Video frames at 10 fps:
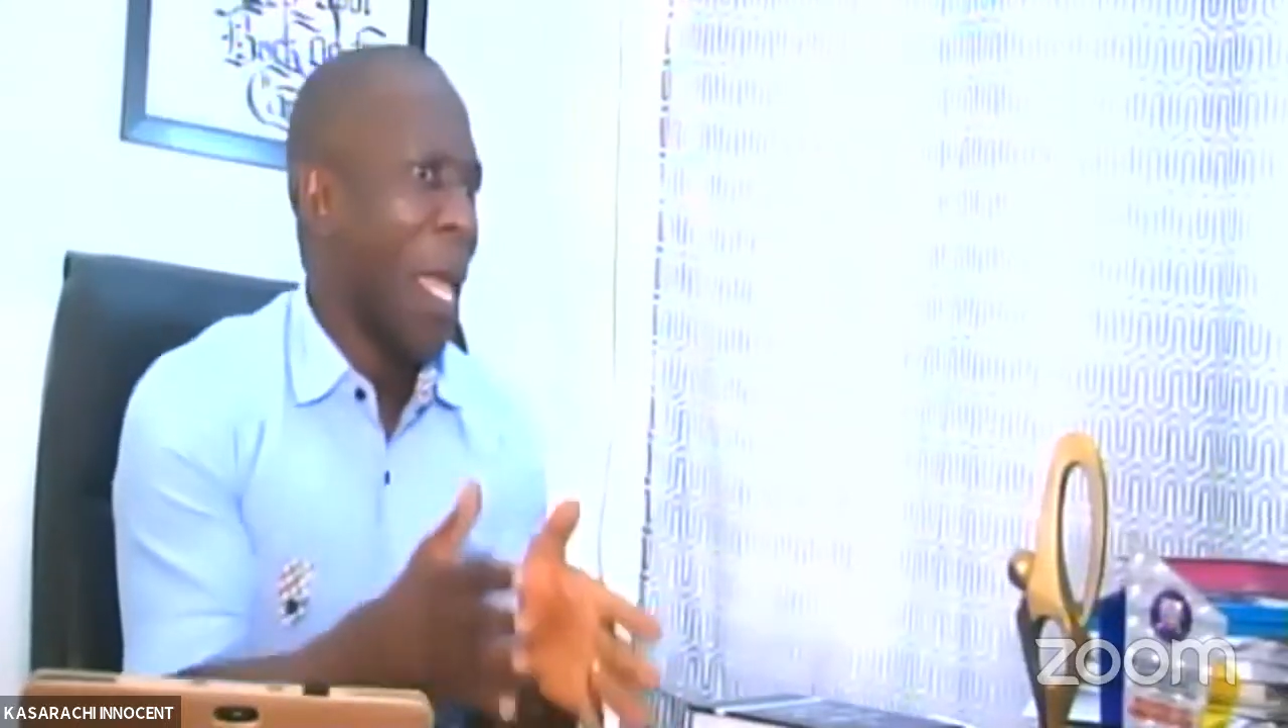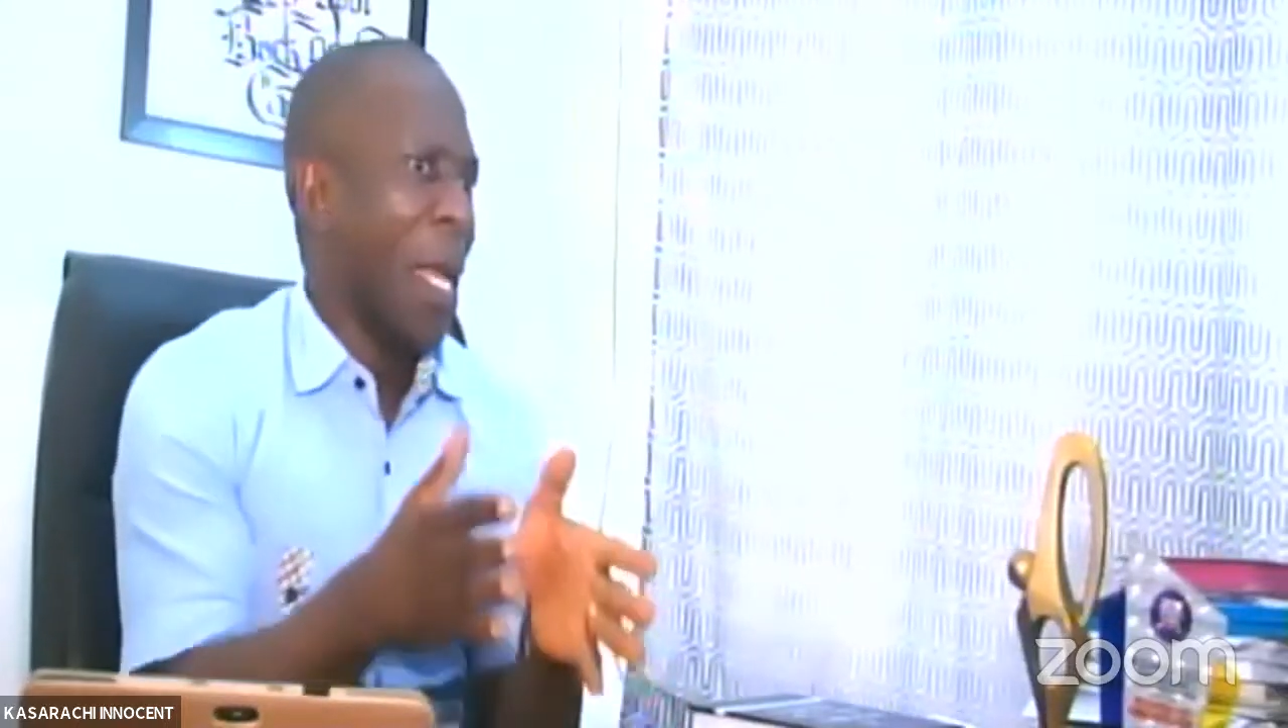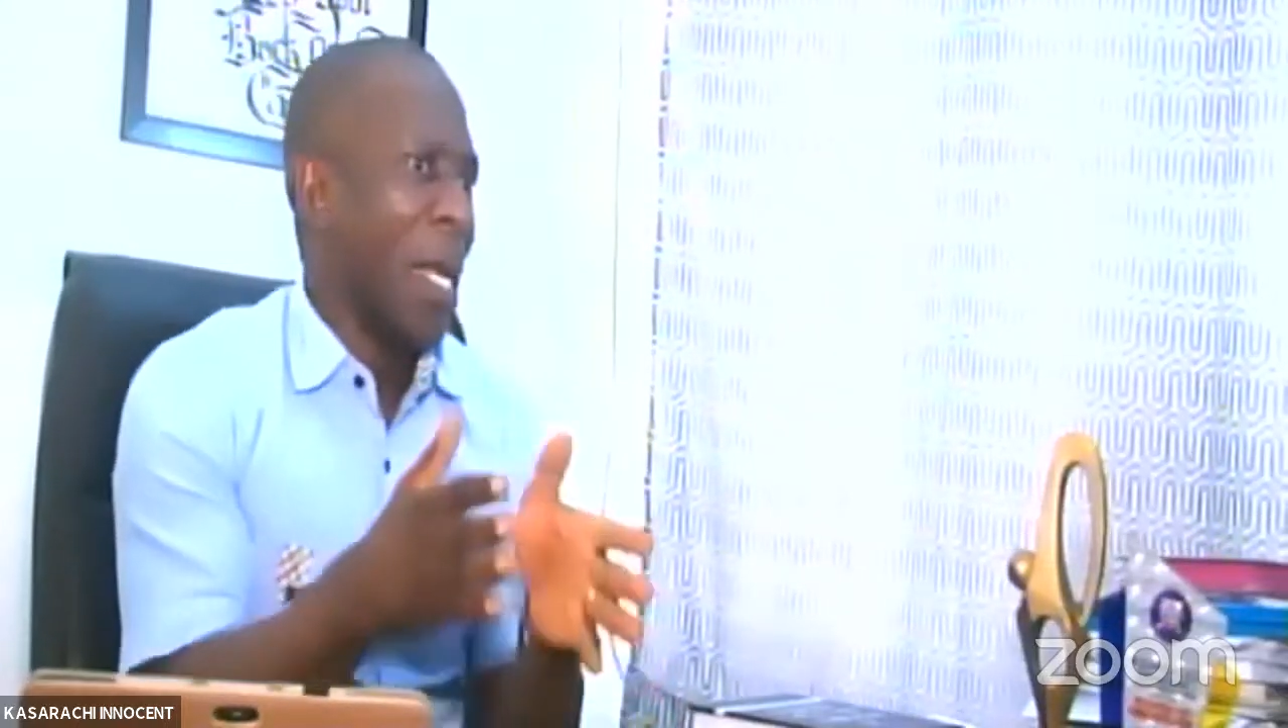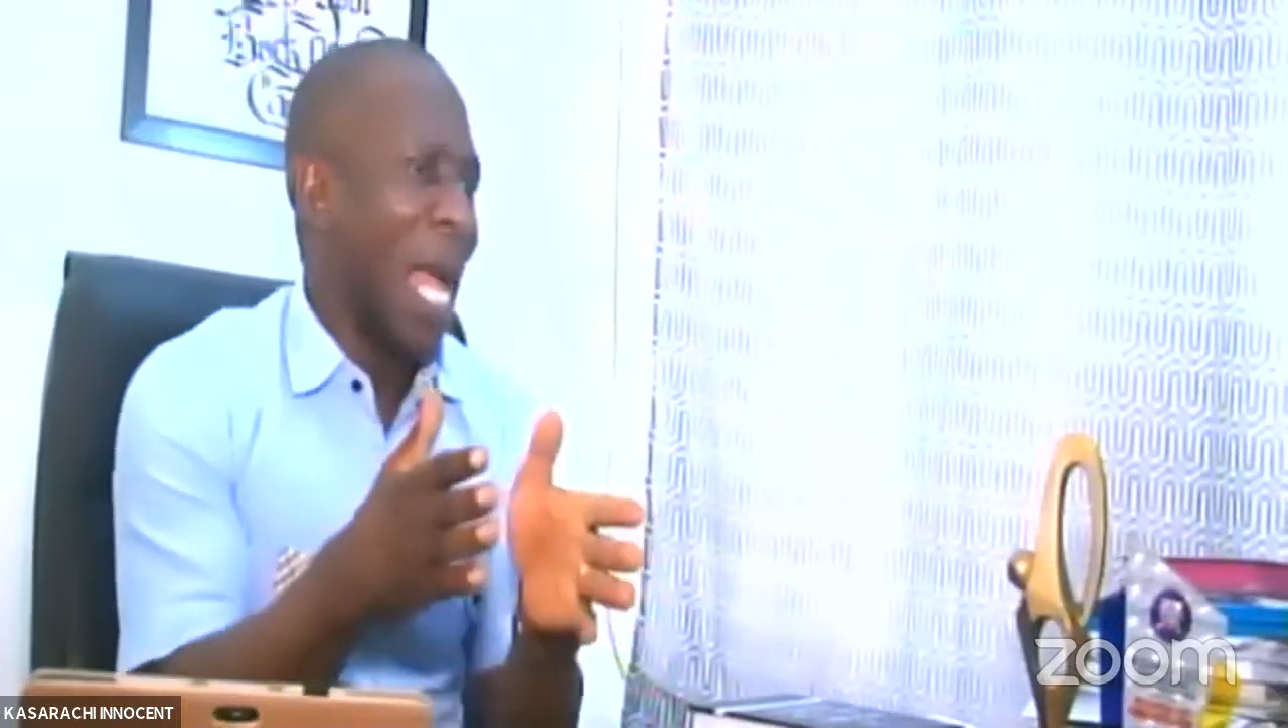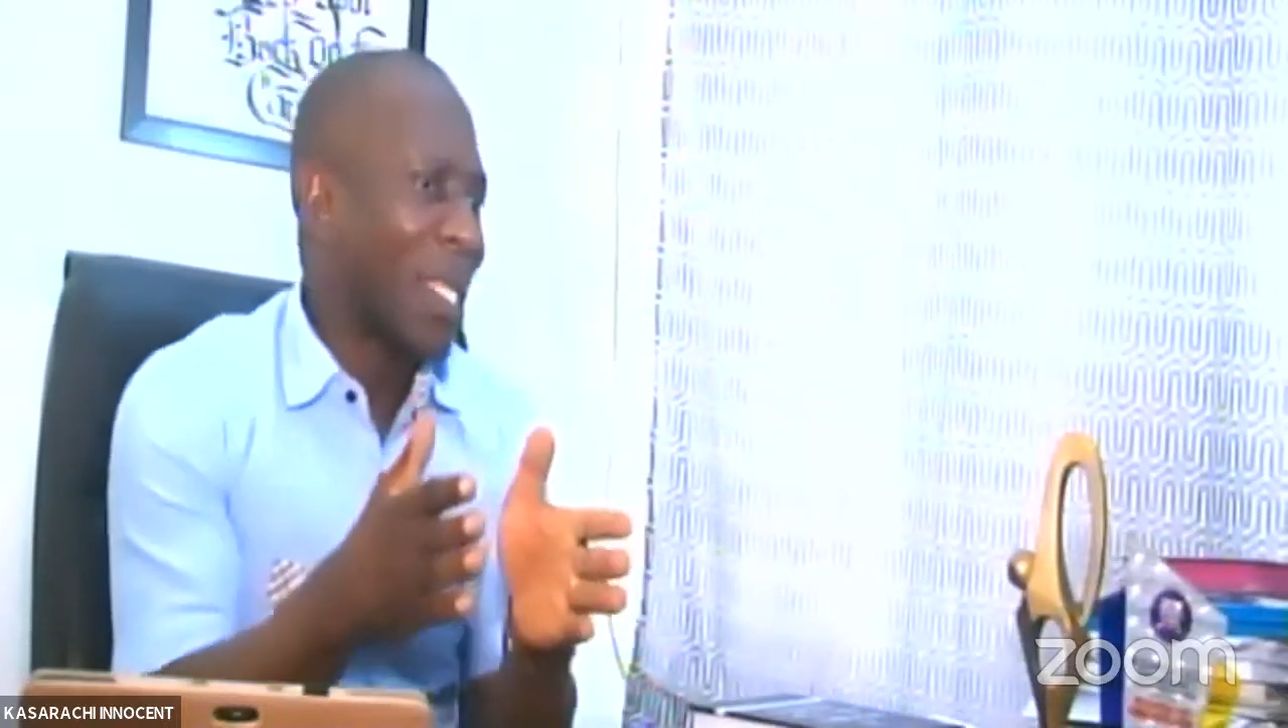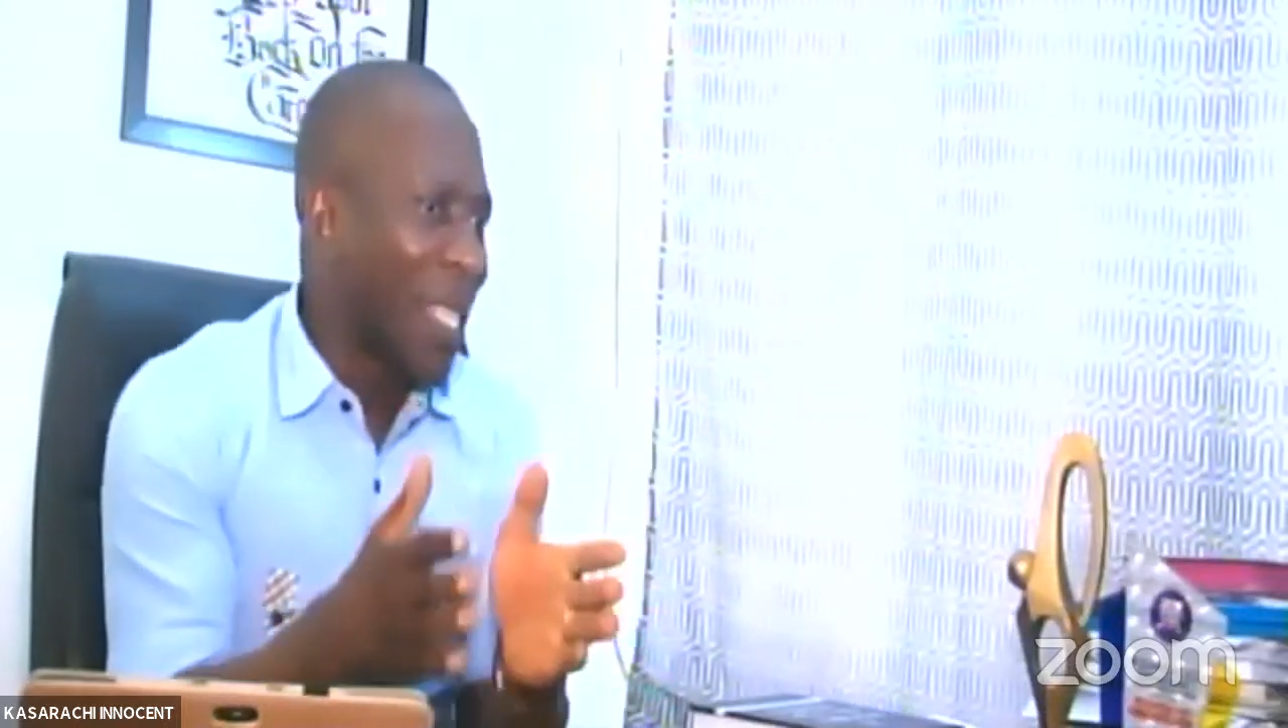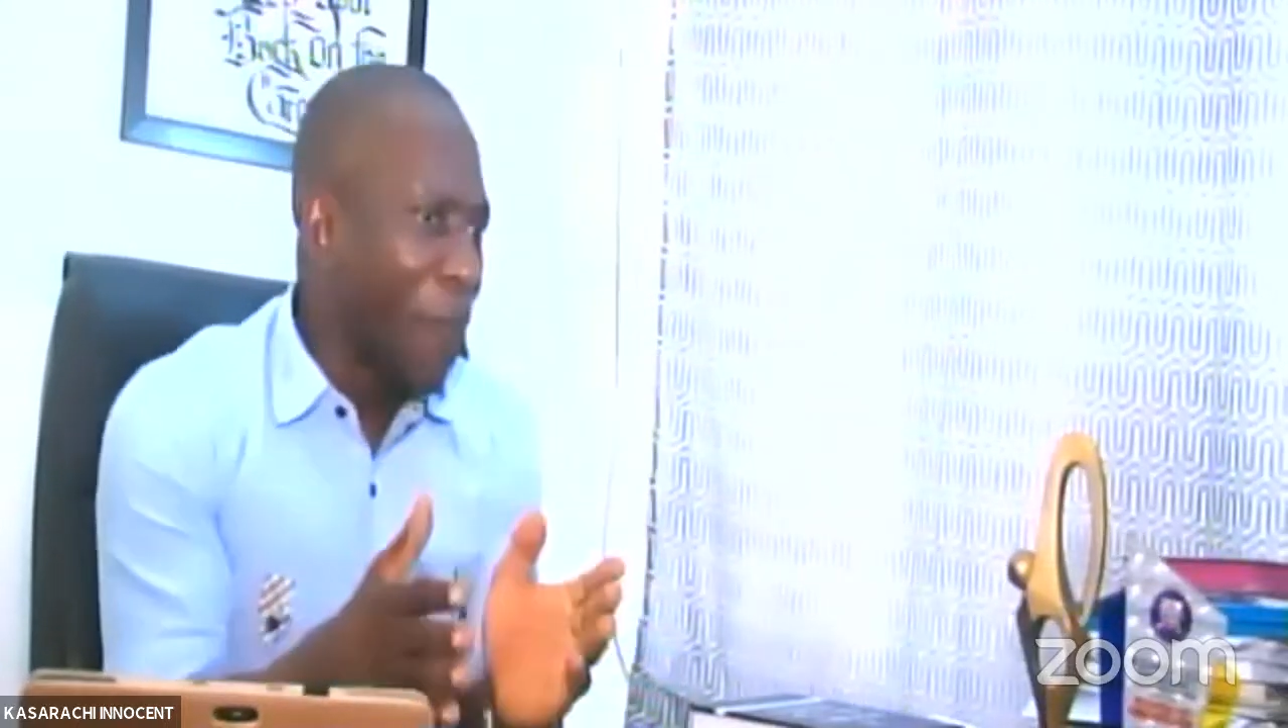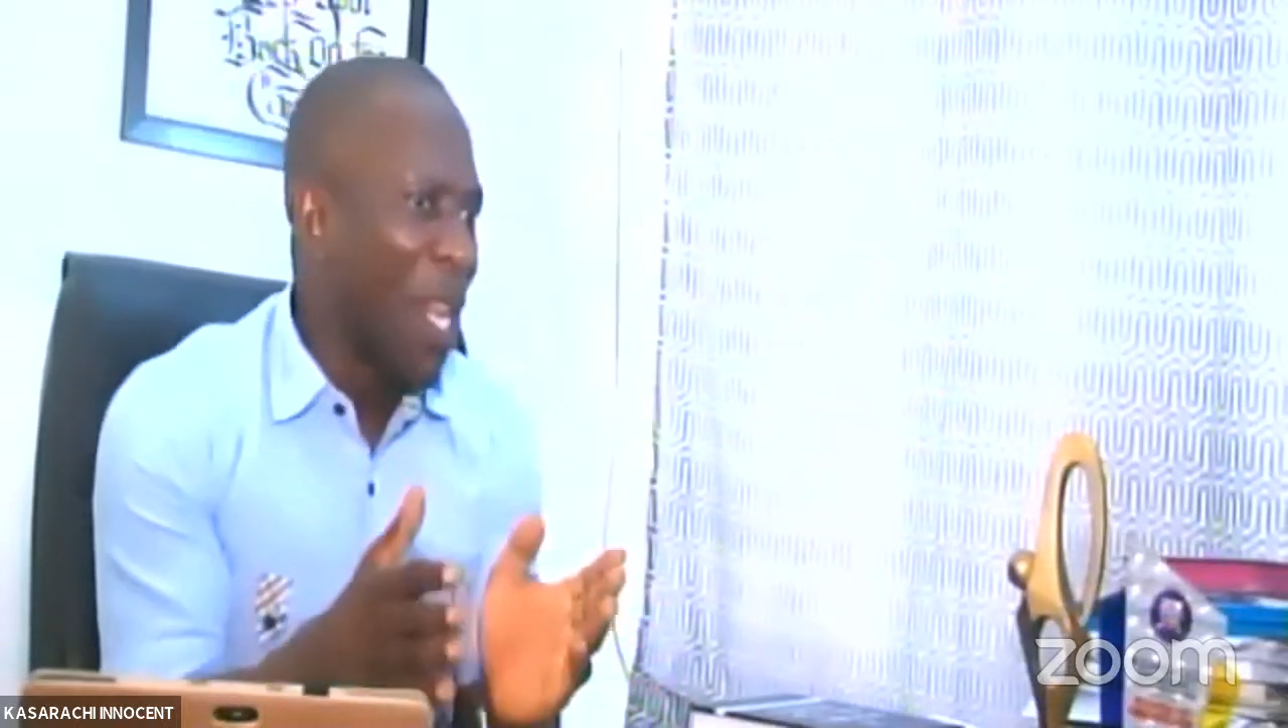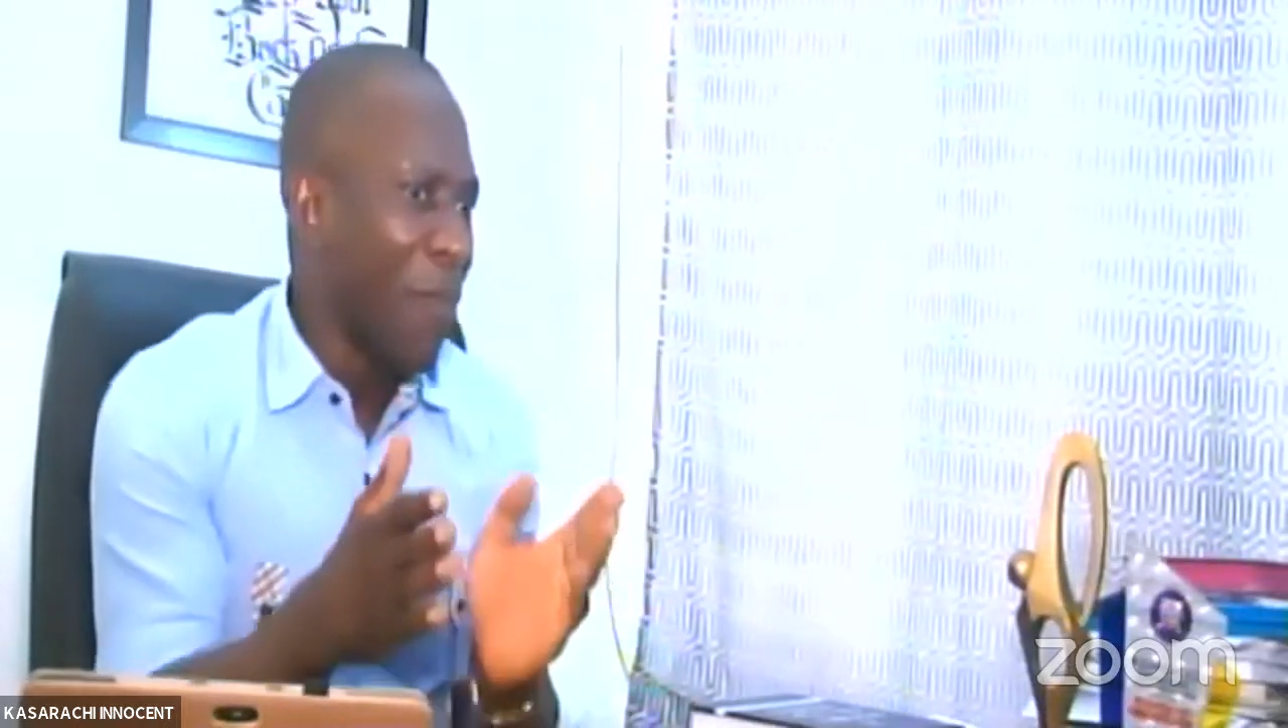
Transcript: That simply